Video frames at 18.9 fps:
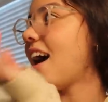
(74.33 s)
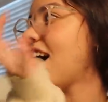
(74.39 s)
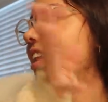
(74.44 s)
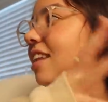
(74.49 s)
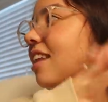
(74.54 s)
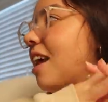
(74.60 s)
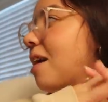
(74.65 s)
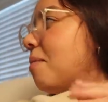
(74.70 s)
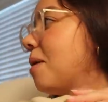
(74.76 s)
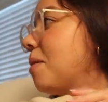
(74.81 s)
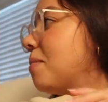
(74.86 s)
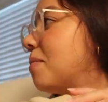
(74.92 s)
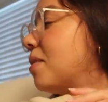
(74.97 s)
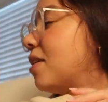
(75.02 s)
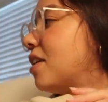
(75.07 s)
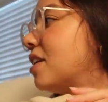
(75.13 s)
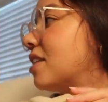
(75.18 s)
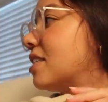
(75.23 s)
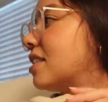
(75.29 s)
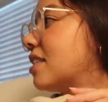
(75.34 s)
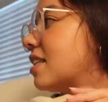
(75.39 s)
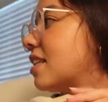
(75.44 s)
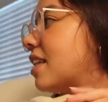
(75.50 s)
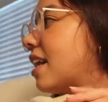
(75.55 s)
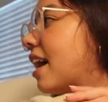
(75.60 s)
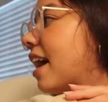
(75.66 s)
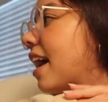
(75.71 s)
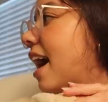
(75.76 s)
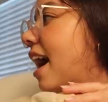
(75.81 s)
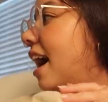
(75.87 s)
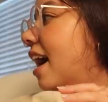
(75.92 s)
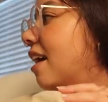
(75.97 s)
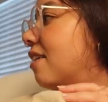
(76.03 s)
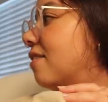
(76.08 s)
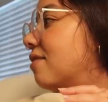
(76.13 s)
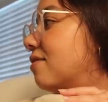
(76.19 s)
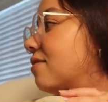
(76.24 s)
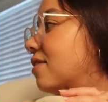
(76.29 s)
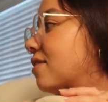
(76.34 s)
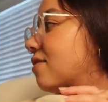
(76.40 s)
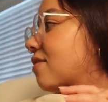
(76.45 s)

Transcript: a lot of my books that I have